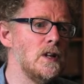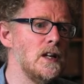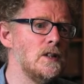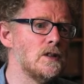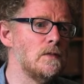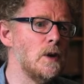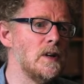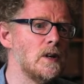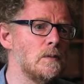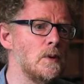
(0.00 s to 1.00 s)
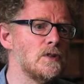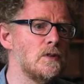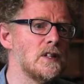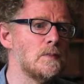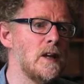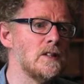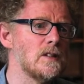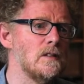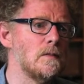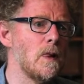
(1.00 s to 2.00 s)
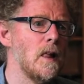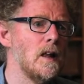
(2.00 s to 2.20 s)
needs of low-income groups are expensive.